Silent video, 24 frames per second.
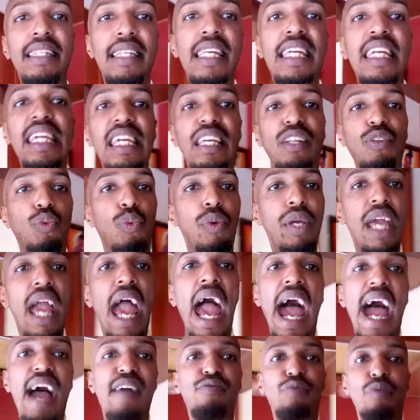need we
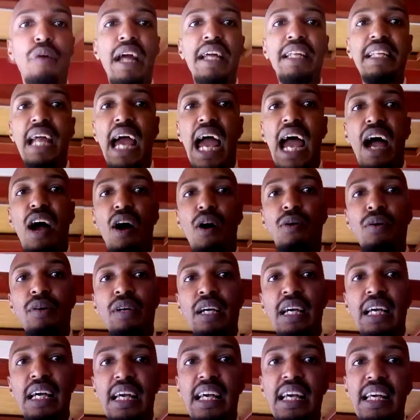have right now
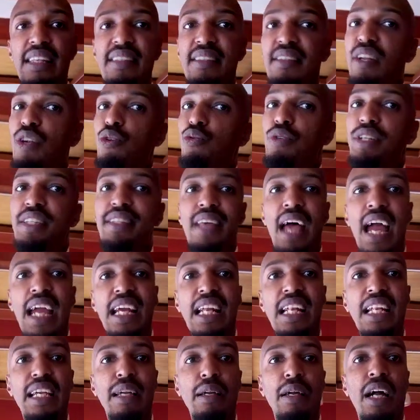is in the
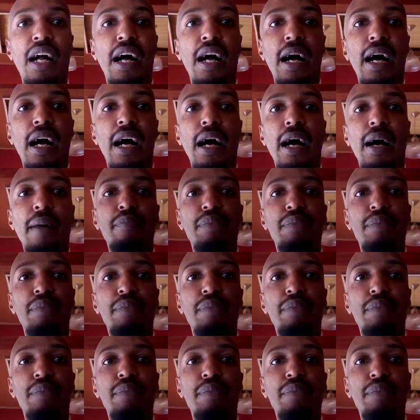recycling uh,